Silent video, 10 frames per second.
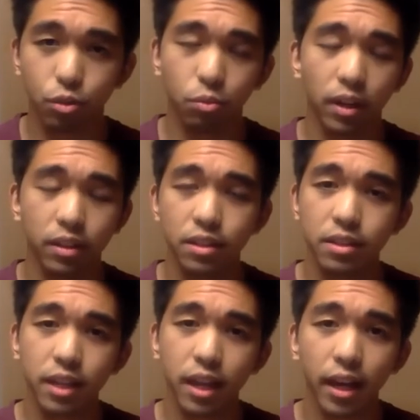want to
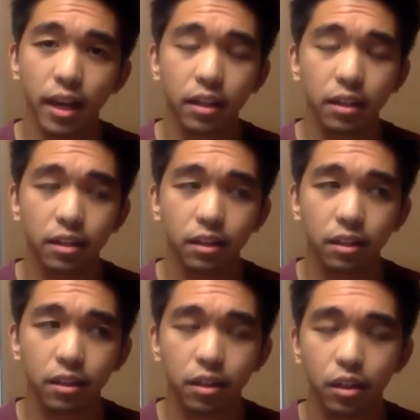say,
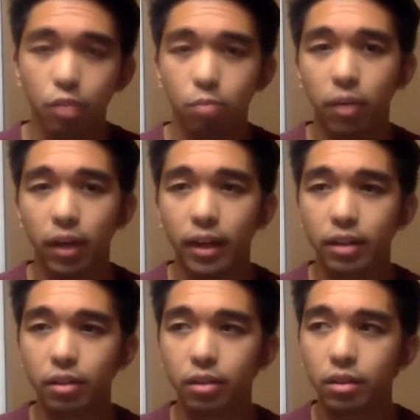but